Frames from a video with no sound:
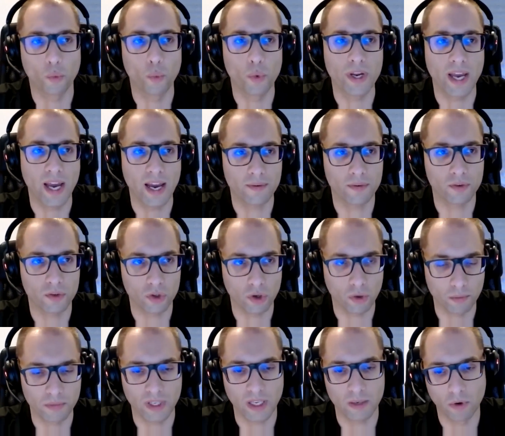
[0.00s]
We have
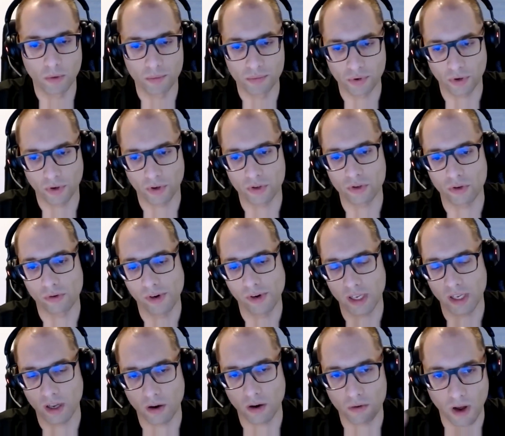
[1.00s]
some demo products
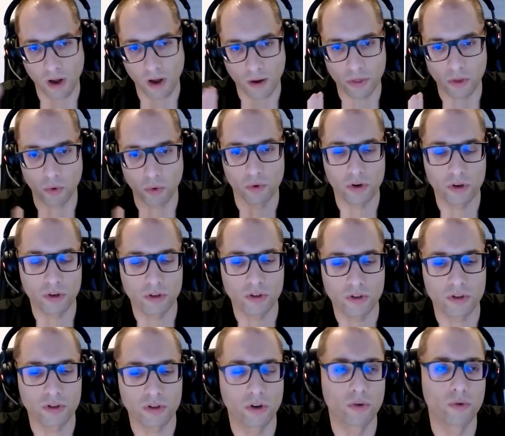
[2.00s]
already around the
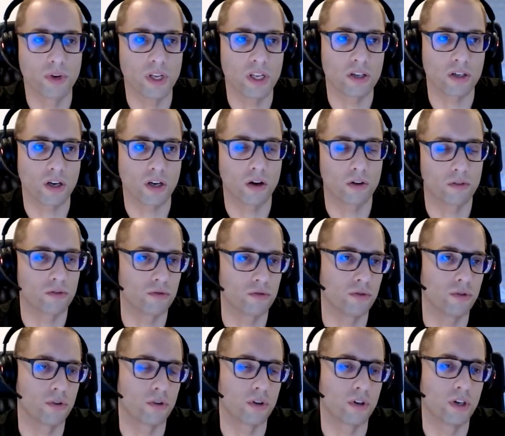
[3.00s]
world, so reach out to
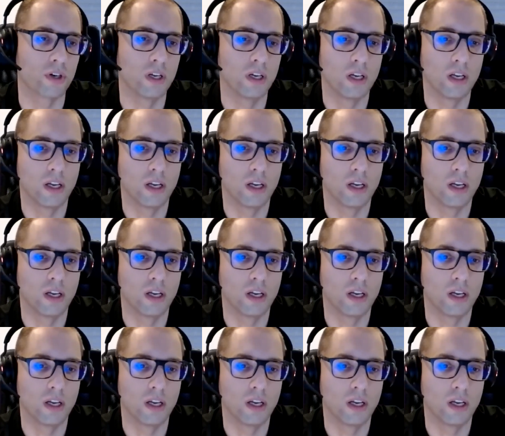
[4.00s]
your